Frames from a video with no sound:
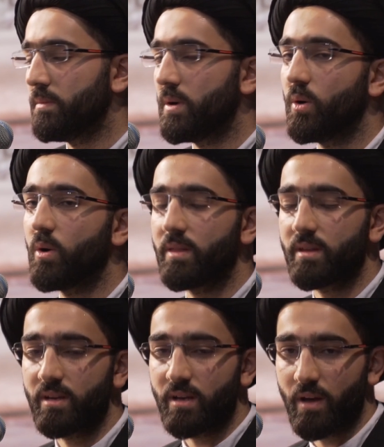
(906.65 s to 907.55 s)
Or
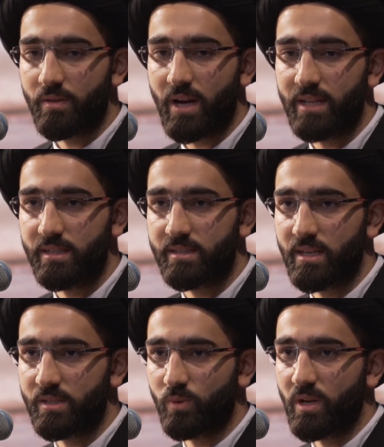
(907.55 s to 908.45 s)
the other hadith says,
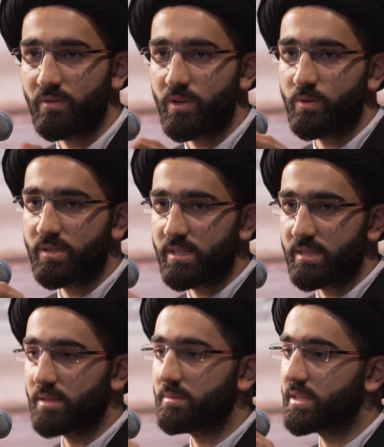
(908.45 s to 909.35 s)
whenever you see
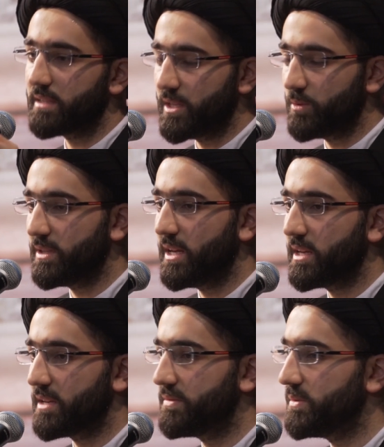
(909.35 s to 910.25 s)
something that you like,
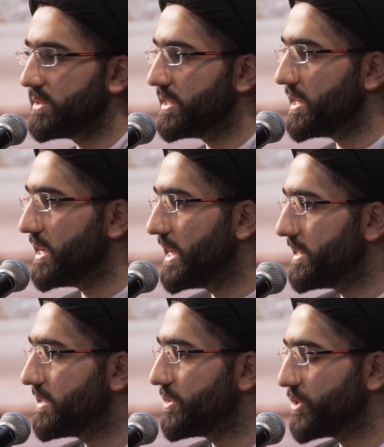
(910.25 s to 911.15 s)
if you see a nice
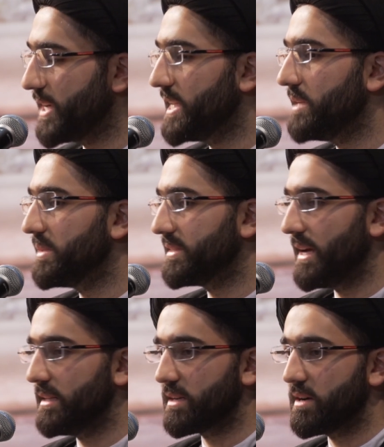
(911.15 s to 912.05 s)
and shiny
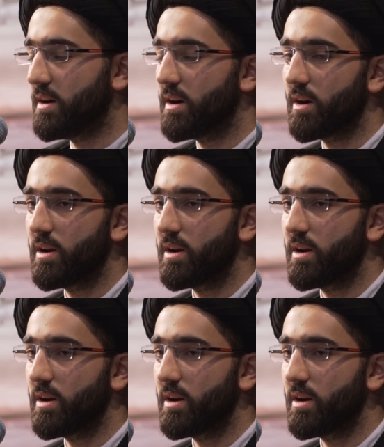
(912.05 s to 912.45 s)
metallic car,